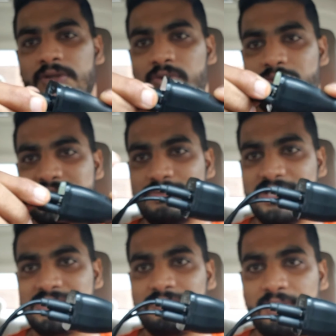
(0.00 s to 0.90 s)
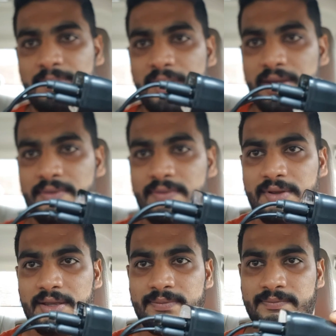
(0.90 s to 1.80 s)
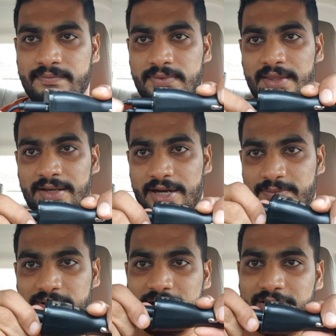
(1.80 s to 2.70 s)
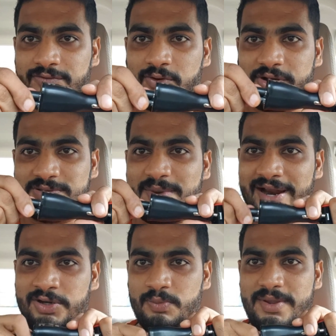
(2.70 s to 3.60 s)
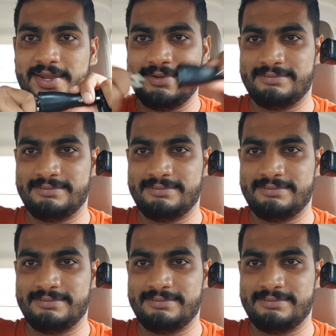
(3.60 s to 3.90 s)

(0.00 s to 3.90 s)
USBs from me. Okay, let it focus back to me.